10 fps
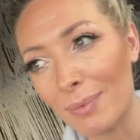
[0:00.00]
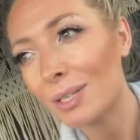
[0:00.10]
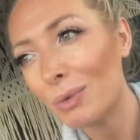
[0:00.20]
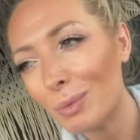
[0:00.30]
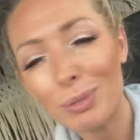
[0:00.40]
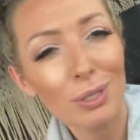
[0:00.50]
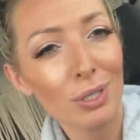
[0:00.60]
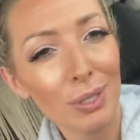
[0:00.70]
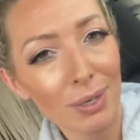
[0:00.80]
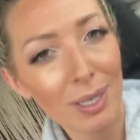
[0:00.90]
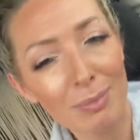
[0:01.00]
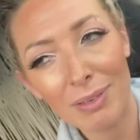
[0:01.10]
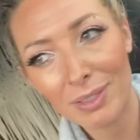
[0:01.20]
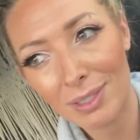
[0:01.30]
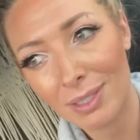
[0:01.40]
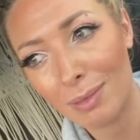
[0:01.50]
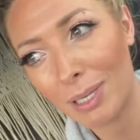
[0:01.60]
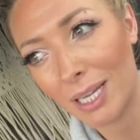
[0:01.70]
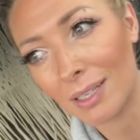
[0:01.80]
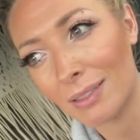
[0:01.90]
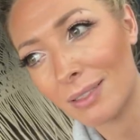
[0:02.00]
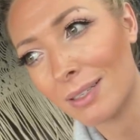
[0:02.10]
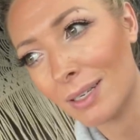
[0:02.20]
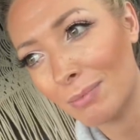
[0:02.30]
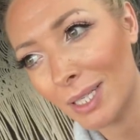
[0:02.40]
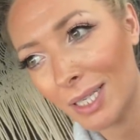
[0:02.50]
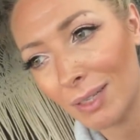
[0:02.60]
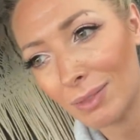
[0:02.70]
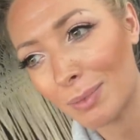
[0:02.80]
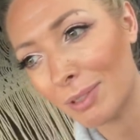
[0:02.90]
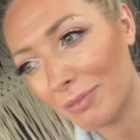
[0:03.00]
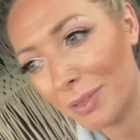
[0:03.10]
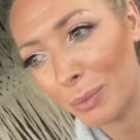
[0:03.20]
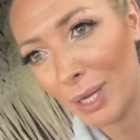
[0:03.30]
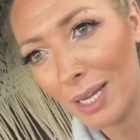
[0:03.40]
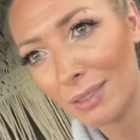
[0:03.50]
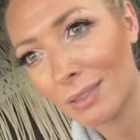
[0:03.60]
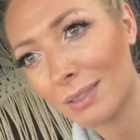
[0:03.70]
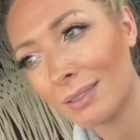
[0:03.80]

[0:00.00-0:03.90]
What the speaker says: Don't wanna push too hard my first day back in the gym. You know, it's been a few weeks.